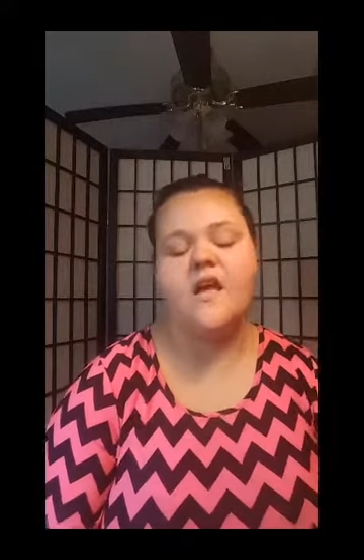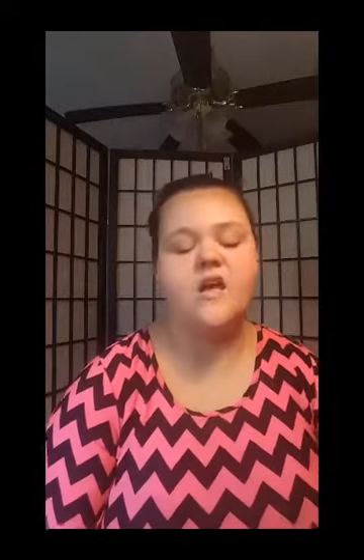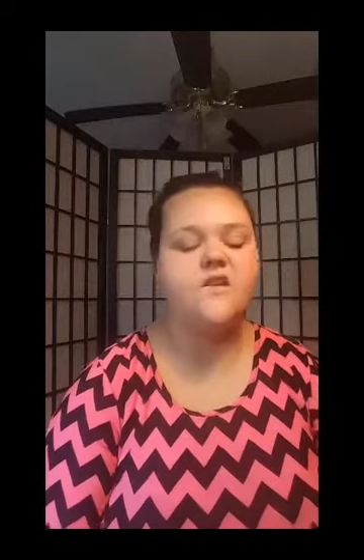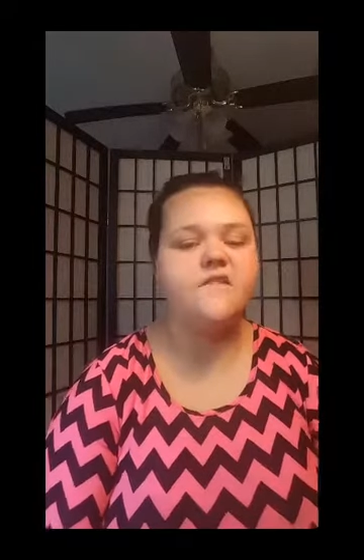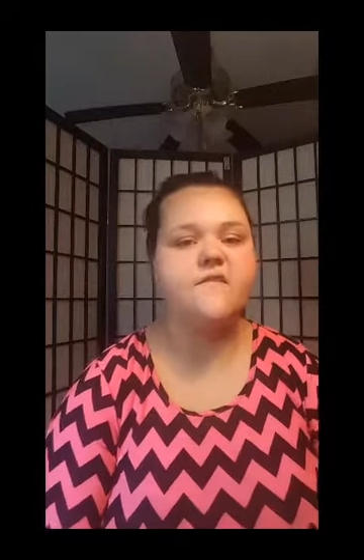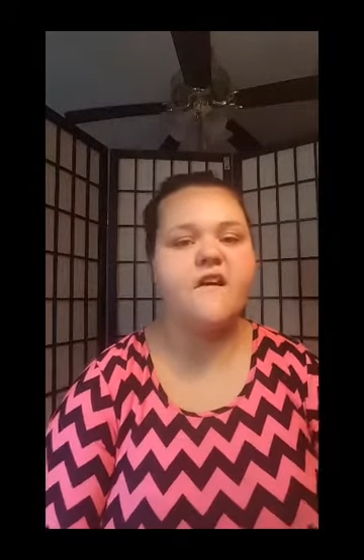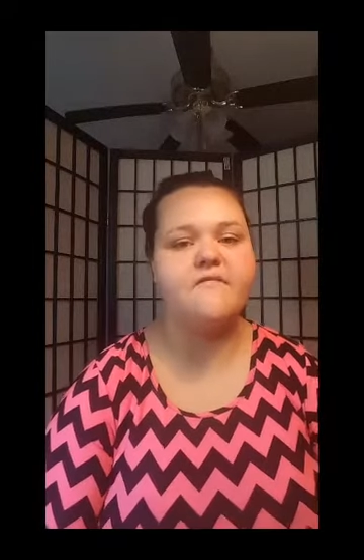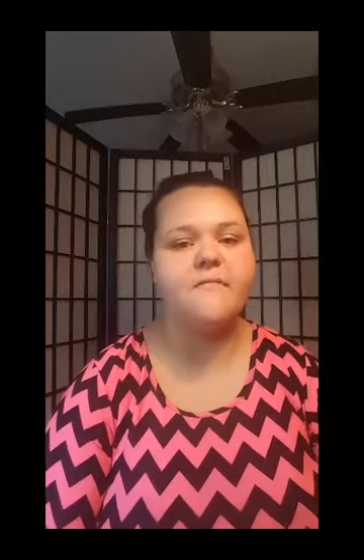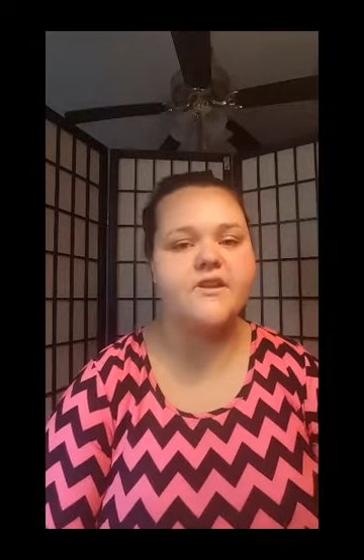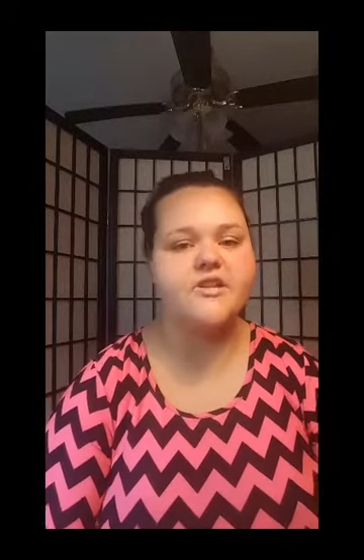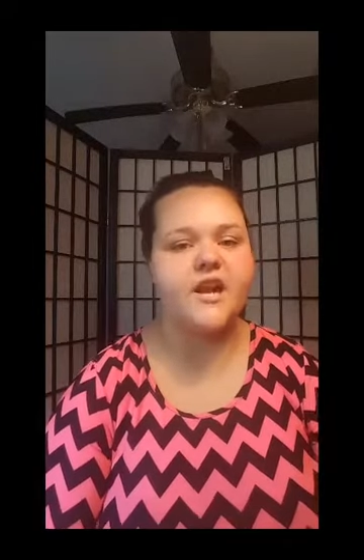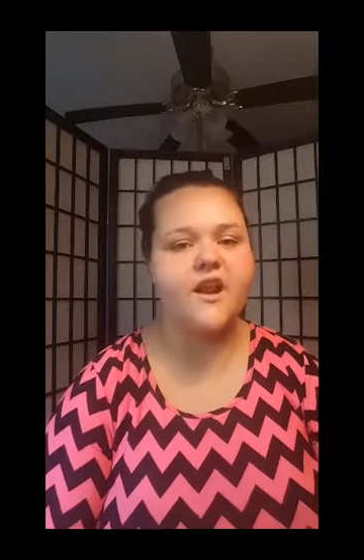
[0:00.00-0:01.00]
I just lost
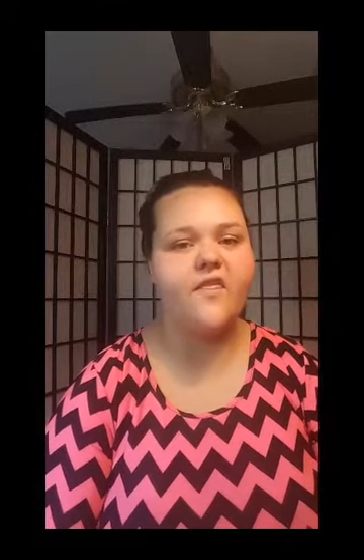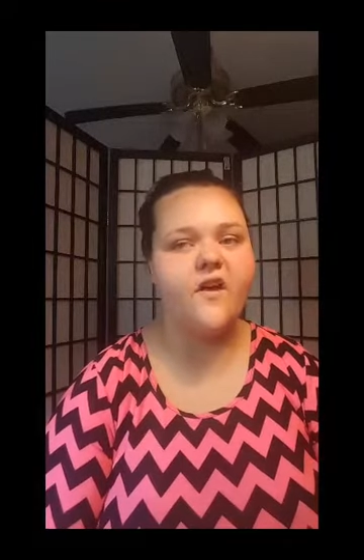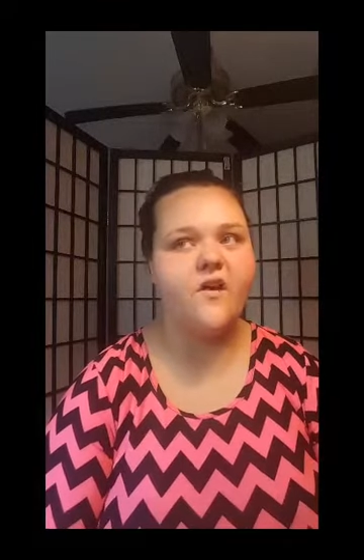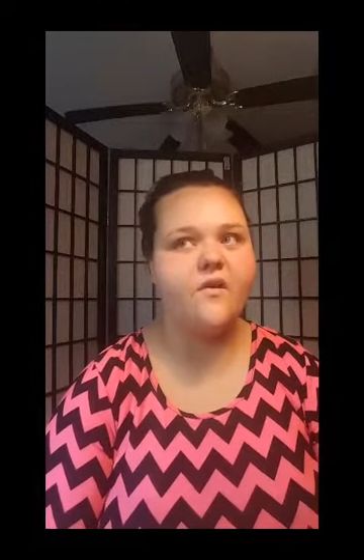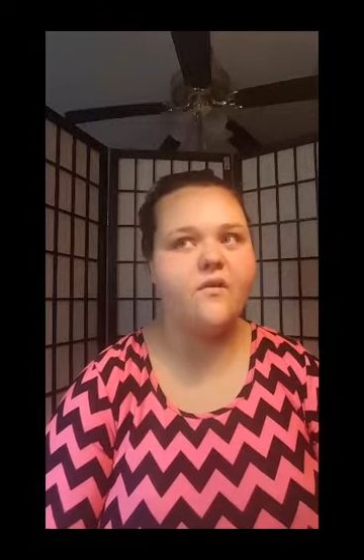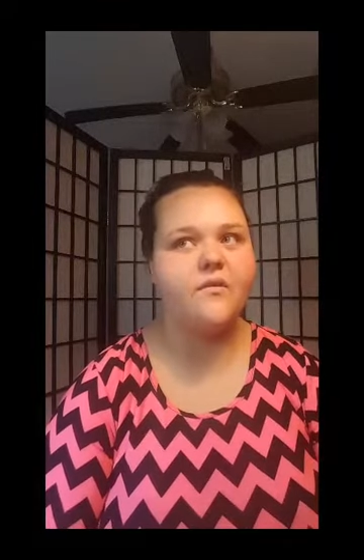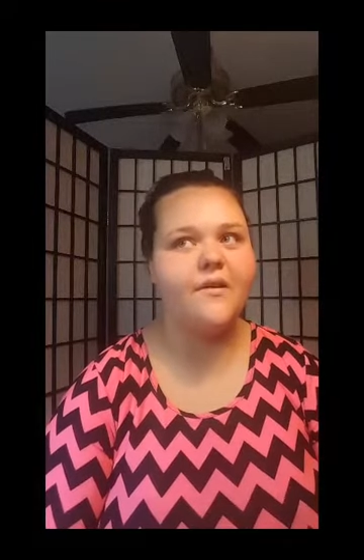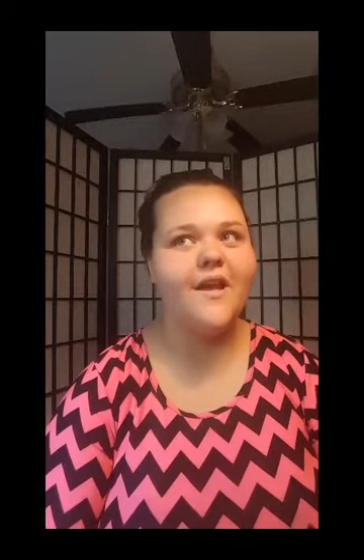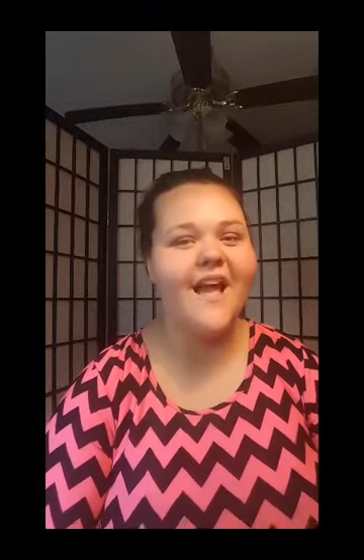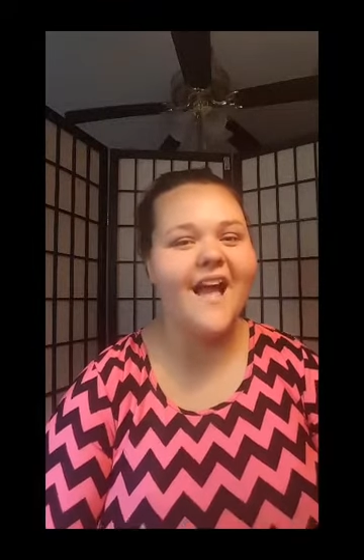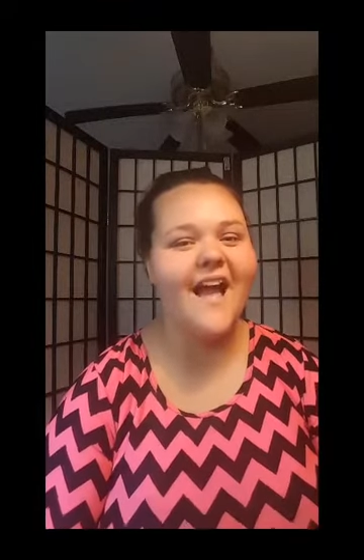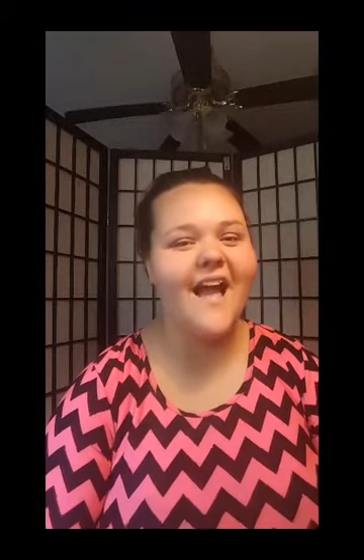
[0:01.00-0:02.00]
my train of thought.
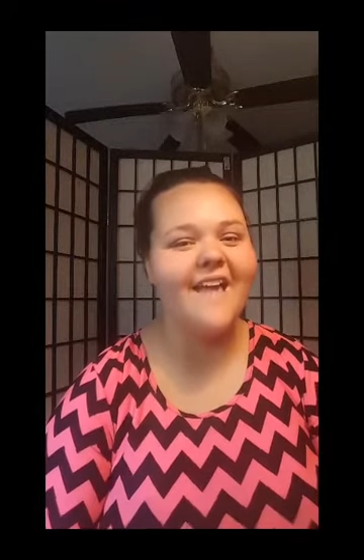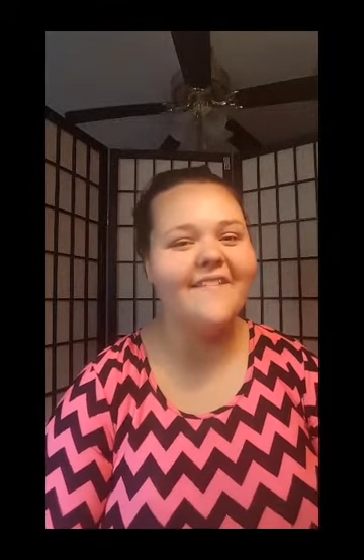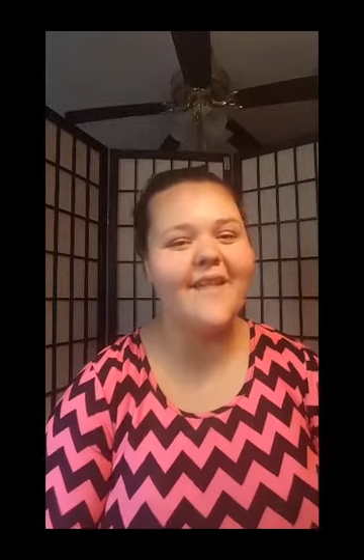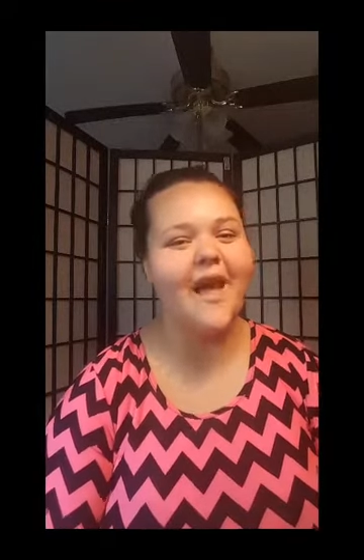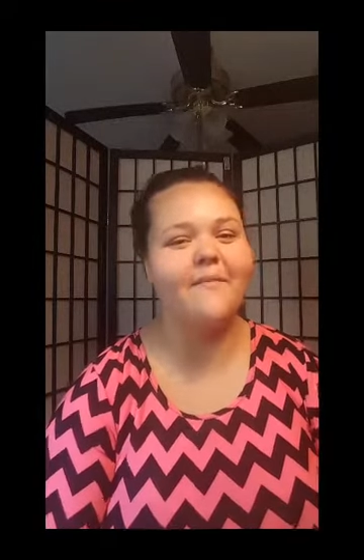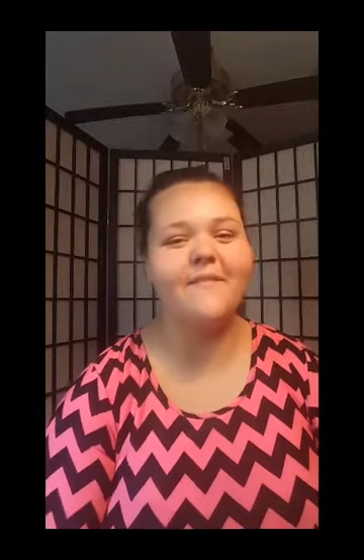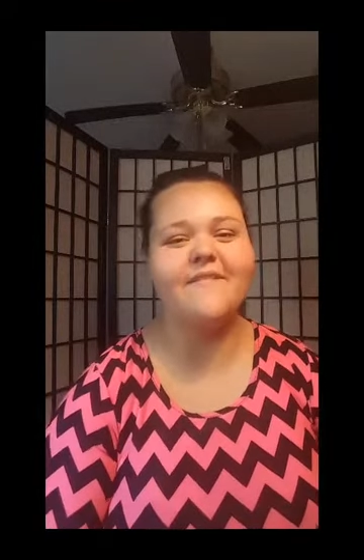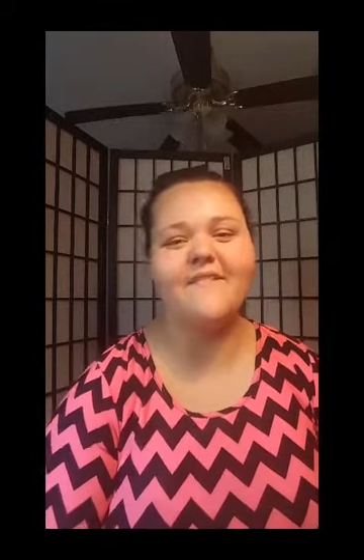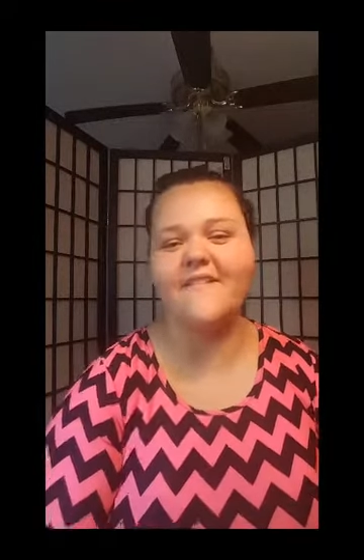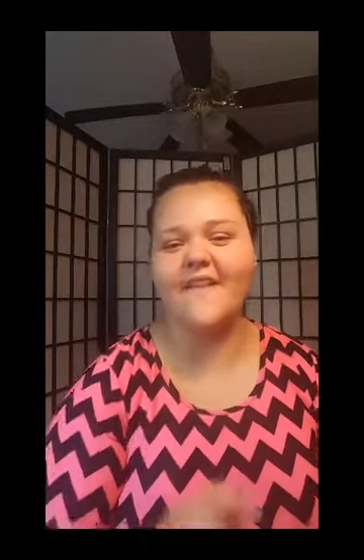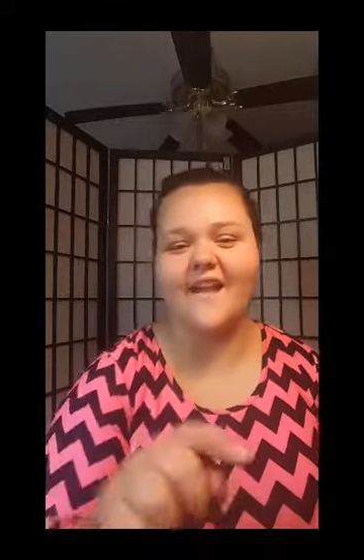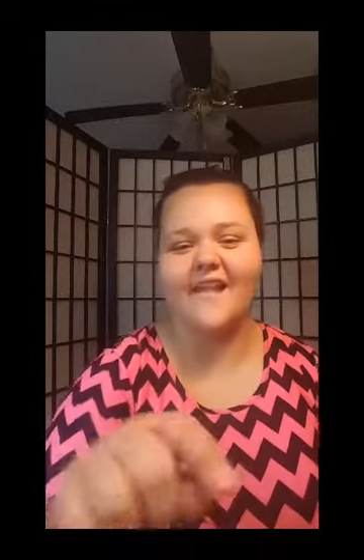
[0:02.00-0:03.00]
This
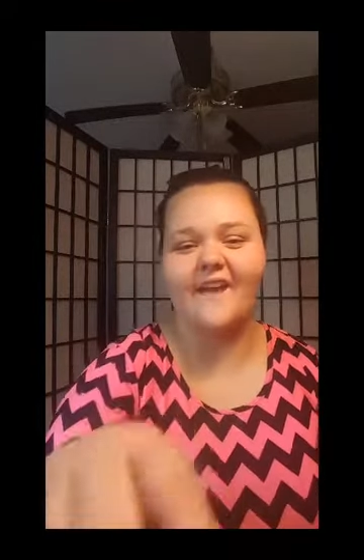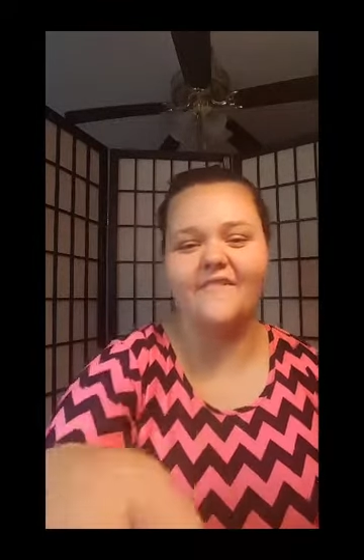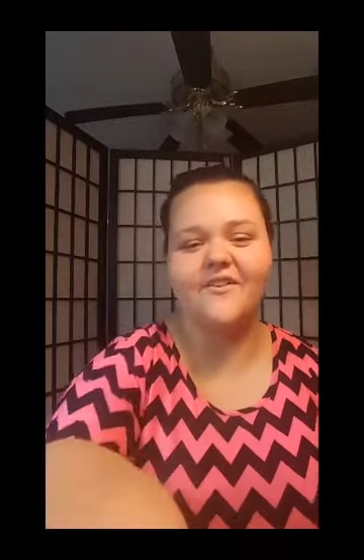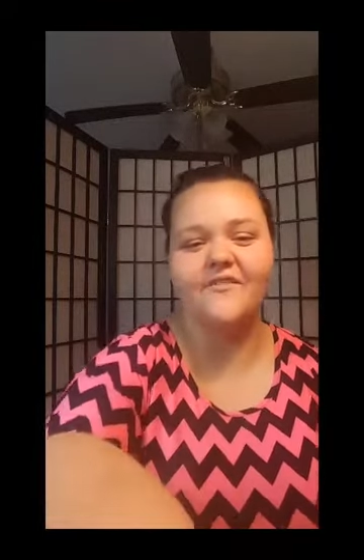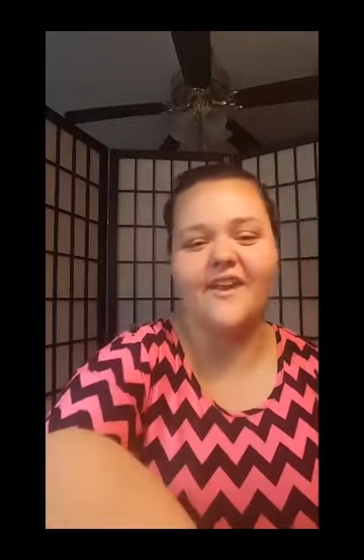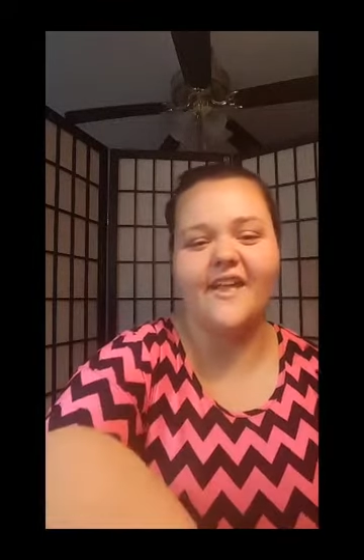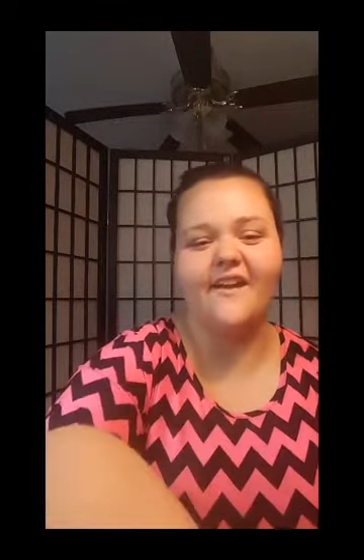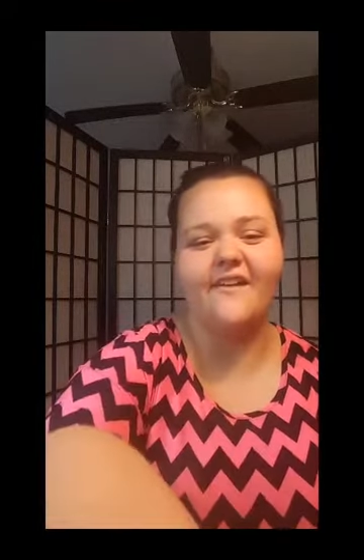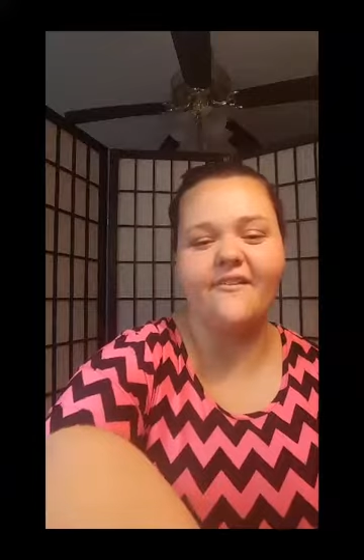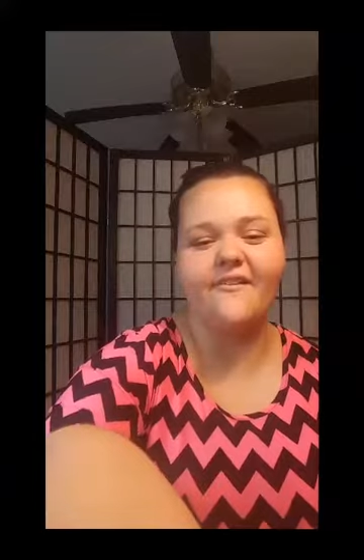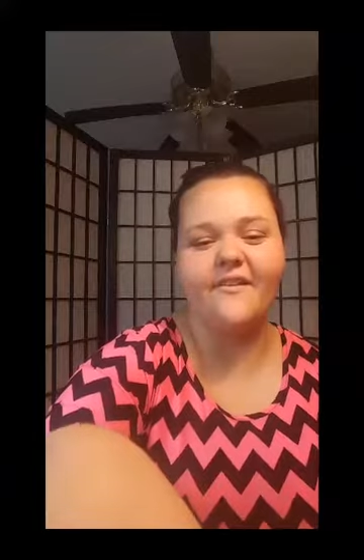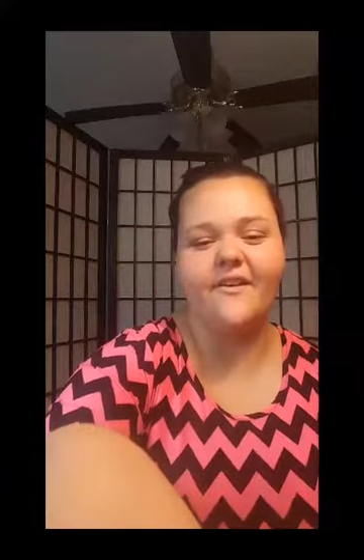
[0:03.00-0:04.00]
happens in like every
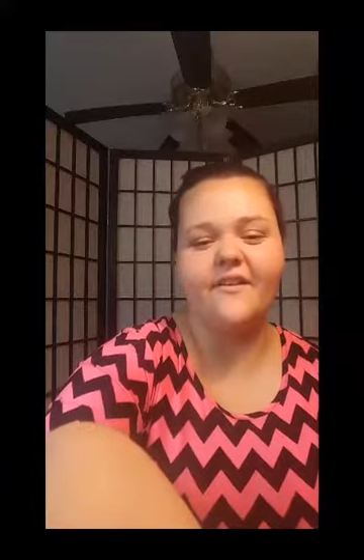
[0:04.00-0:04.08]
video.